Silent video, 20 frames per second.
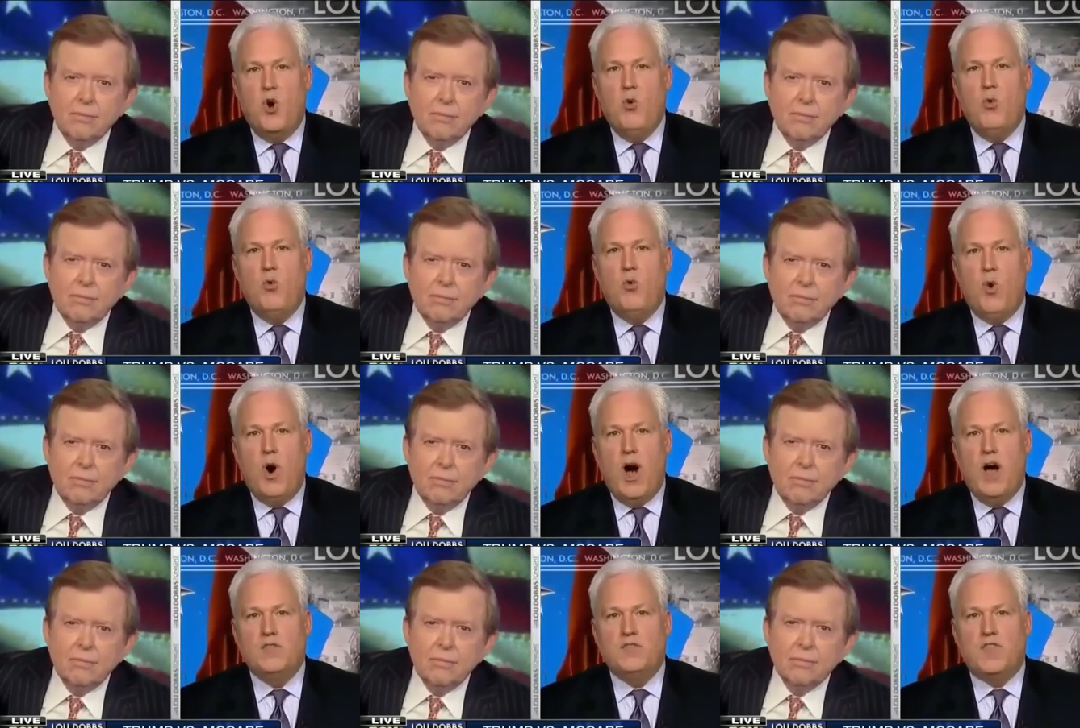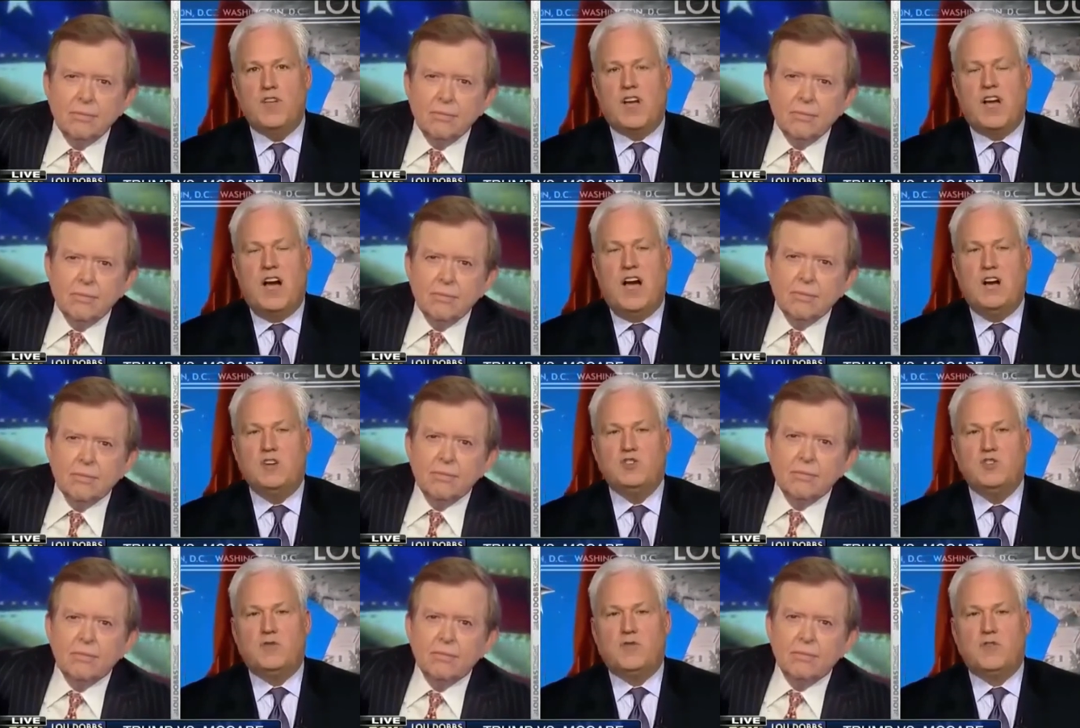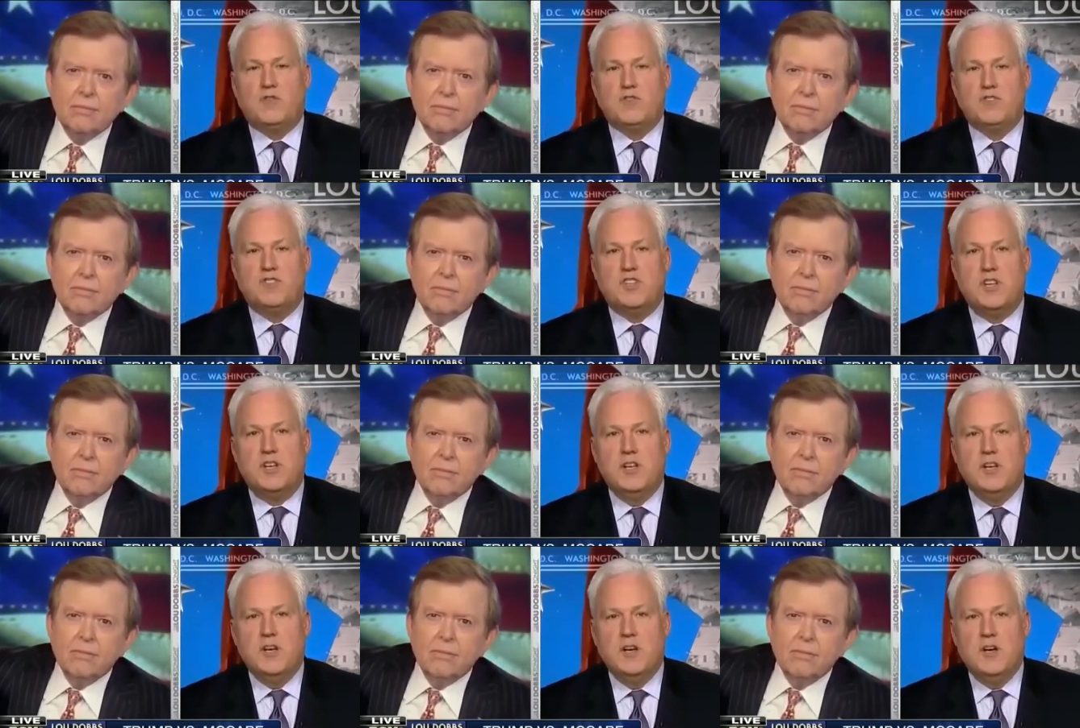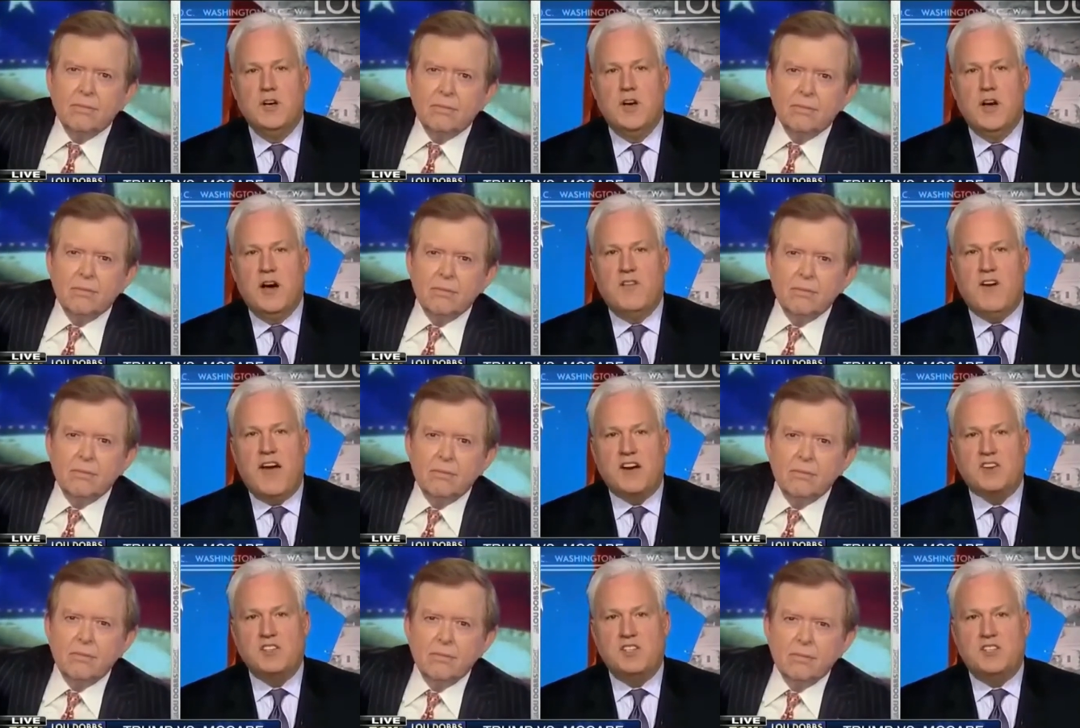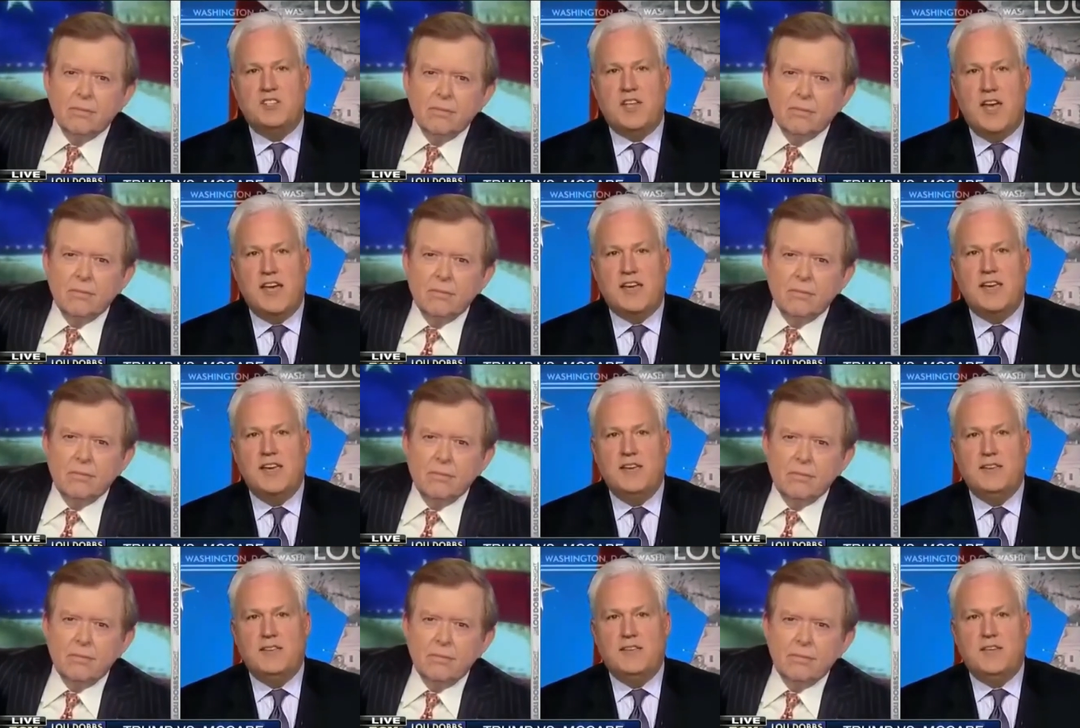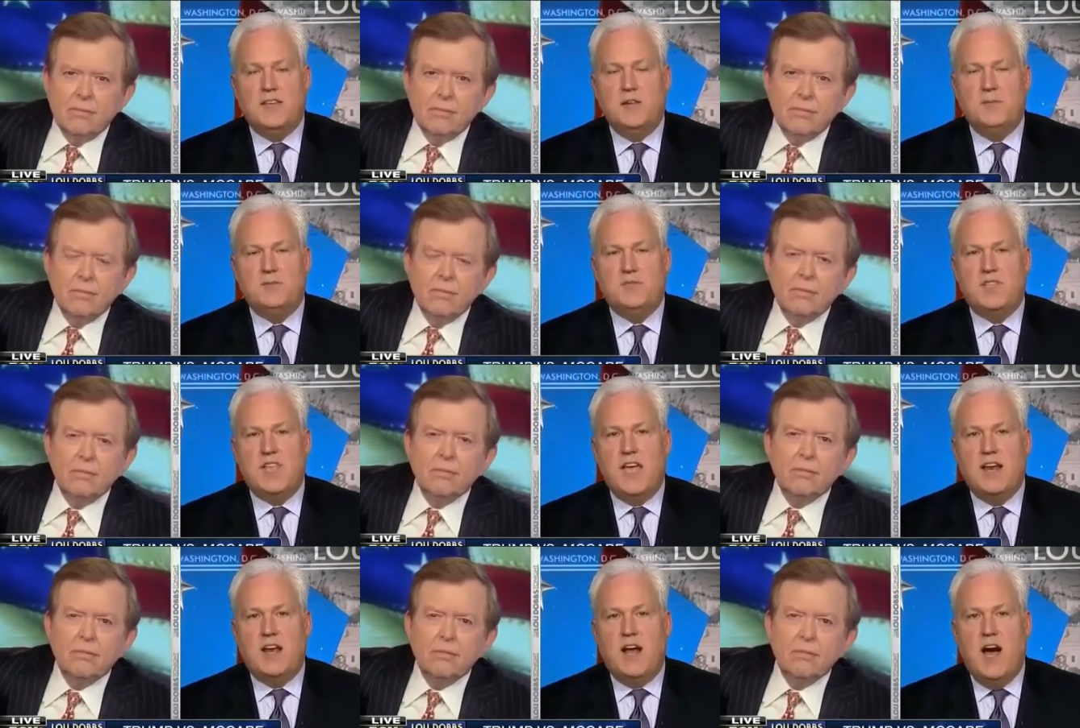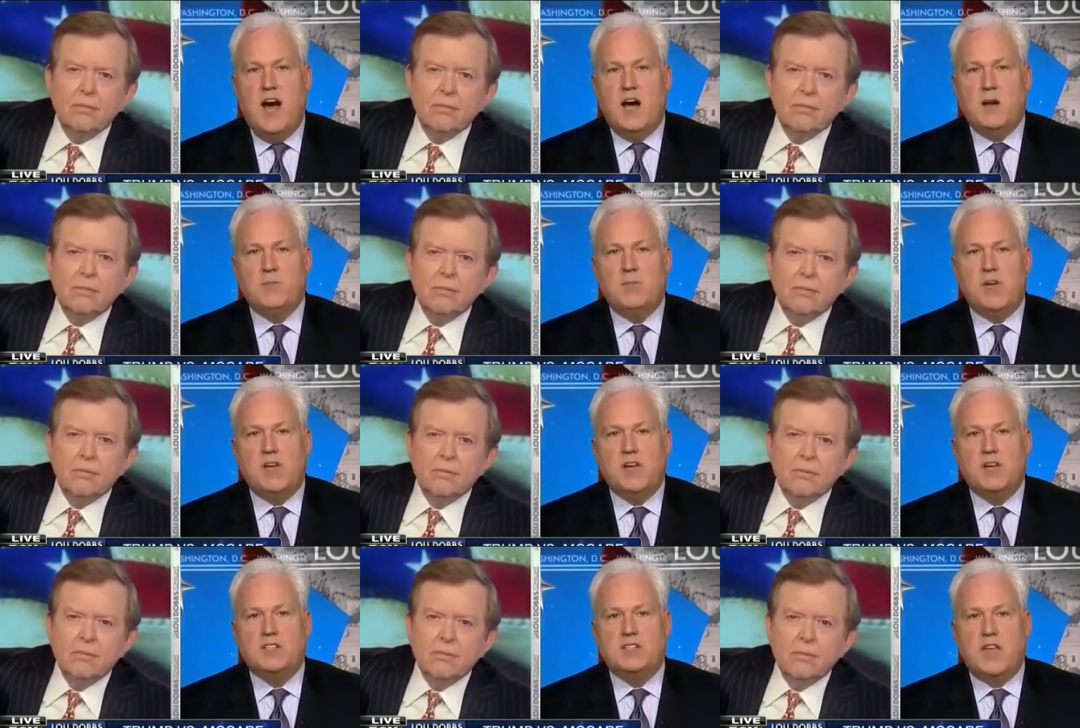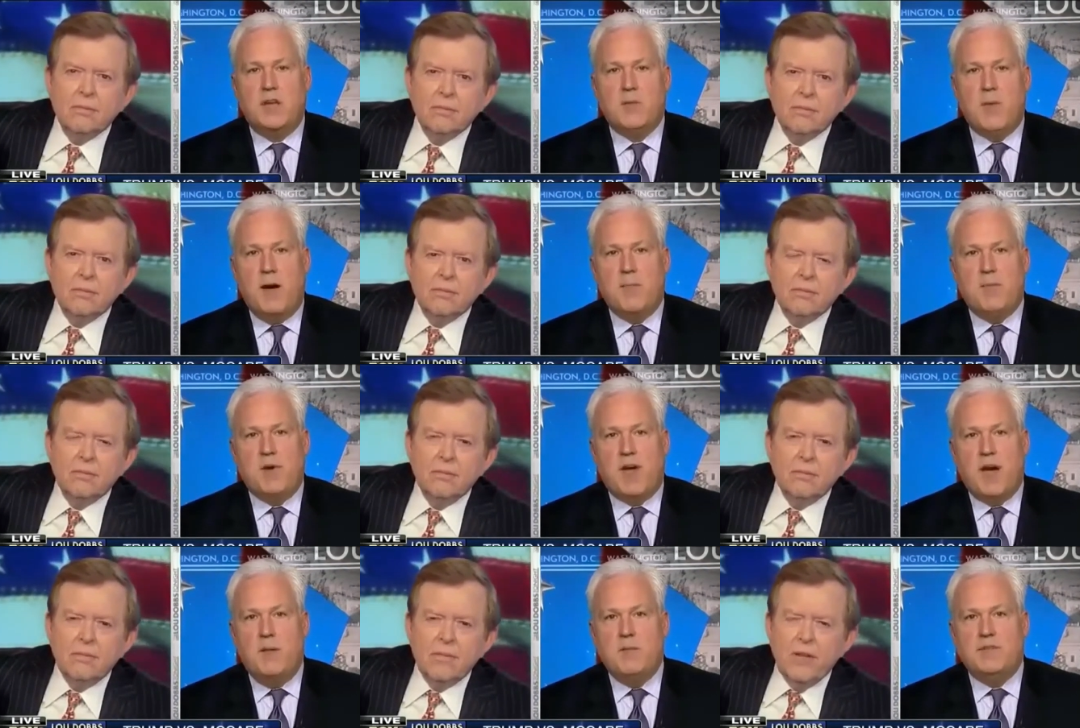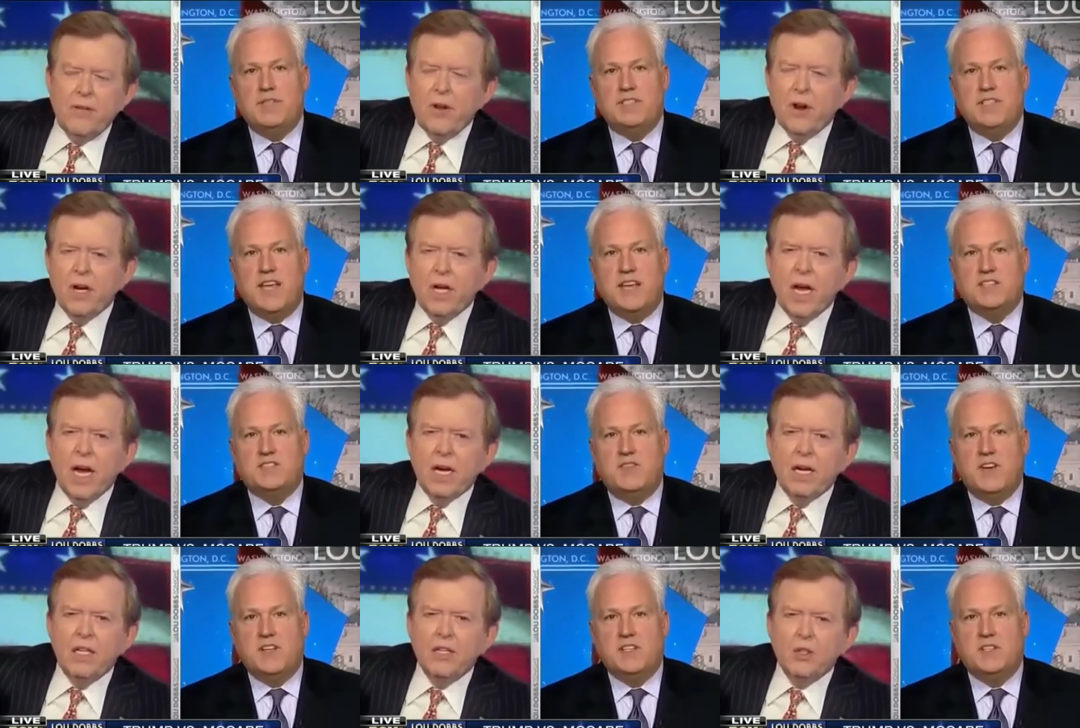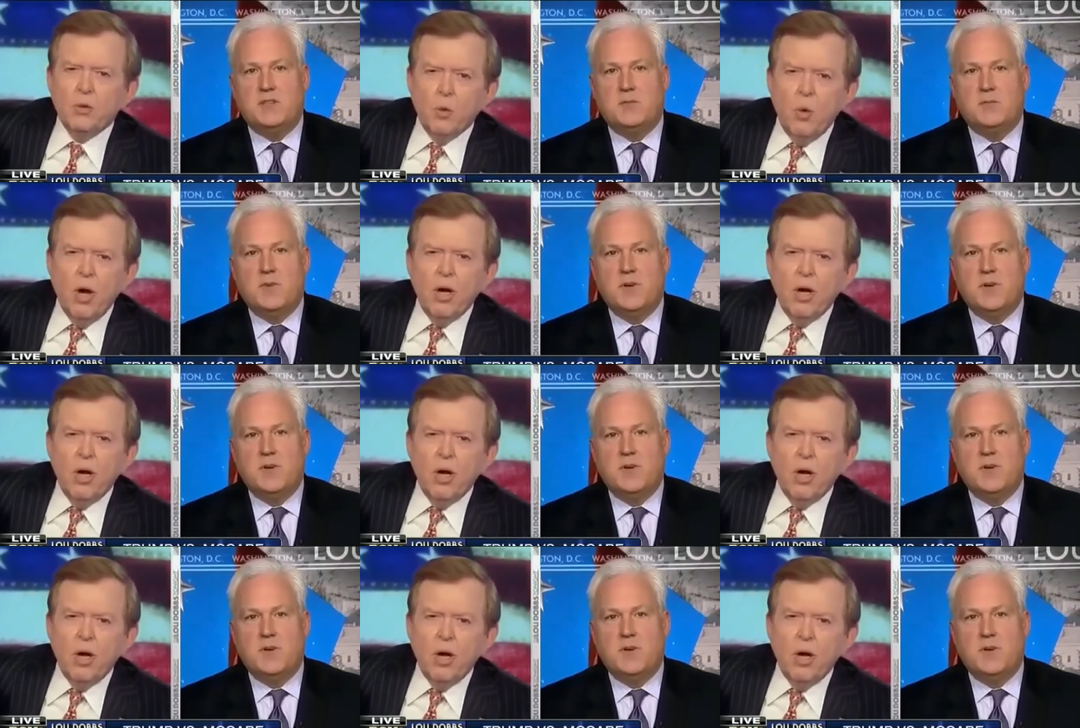Speaker 1: want the controversy of actually taking the deep state on because they might become then its next victim.